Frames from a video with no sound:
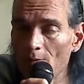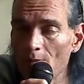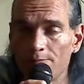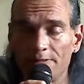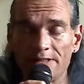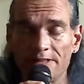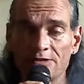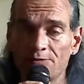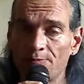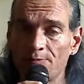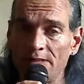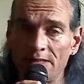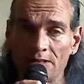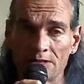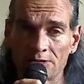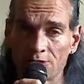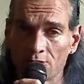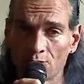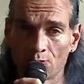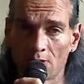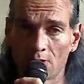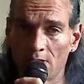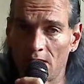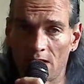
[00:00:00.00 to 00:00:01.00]
Be as mean as
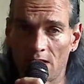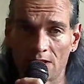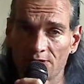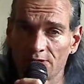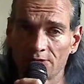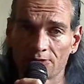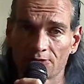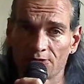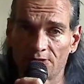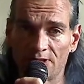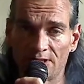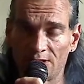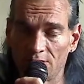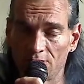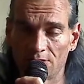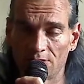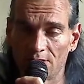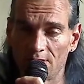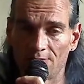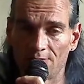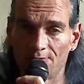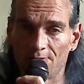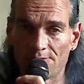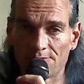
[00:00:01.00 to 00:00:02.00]
you want. I'll still send you
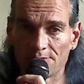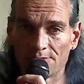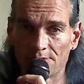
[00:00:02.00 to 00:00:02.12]
love.